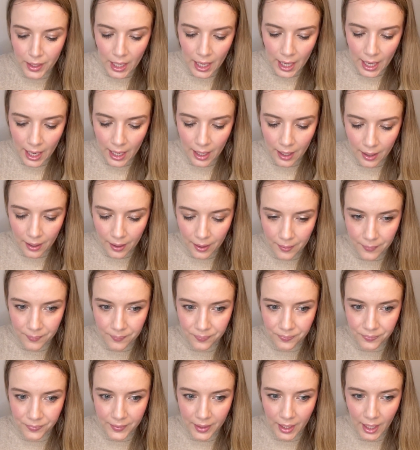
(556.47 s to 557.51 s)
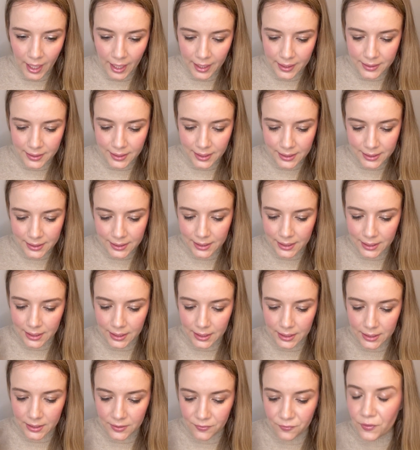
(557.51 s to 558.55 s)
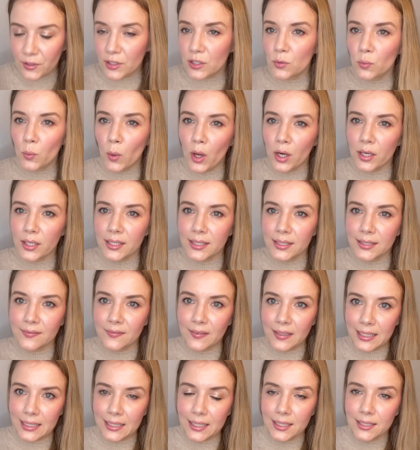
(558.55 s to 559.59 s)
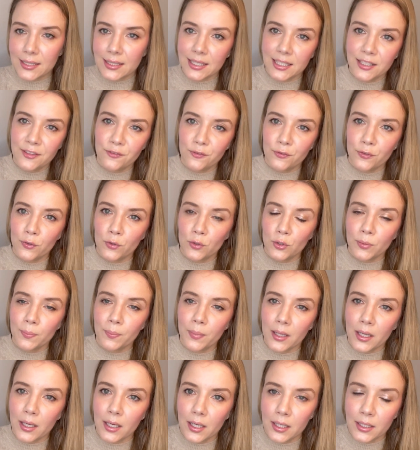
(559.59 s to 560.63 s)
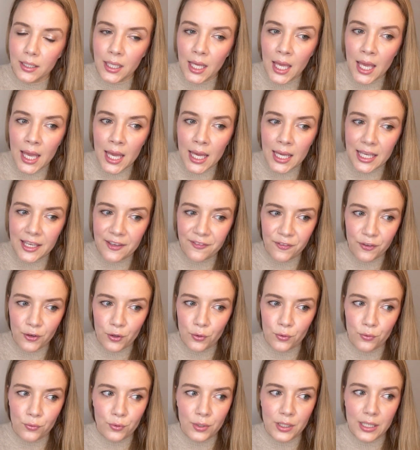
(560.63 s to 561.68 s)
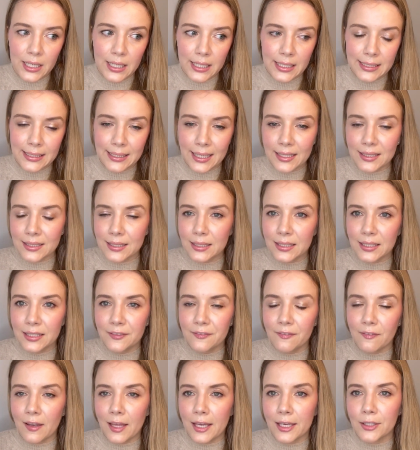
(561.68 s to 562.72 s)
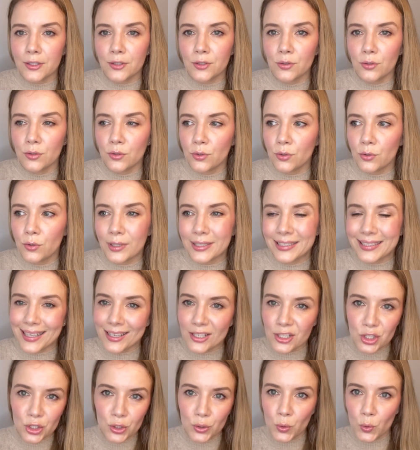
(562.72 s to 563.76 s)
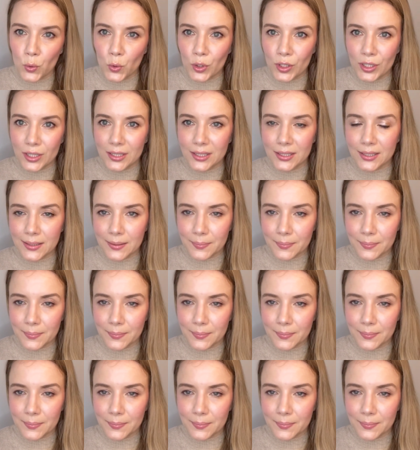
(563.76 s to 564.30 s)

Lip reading: And this is, first one is Veleda Skin Food, but if you're really sensitive like to essential oils,